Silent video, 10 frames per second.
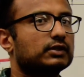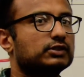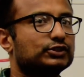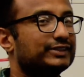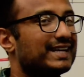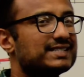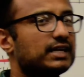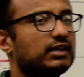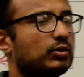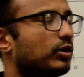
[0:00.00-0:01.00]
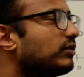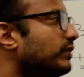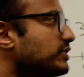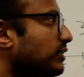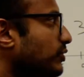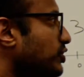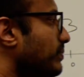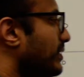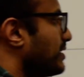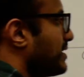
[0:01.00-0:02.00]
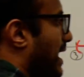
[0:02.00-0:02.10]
So that's not going to work for our solution because the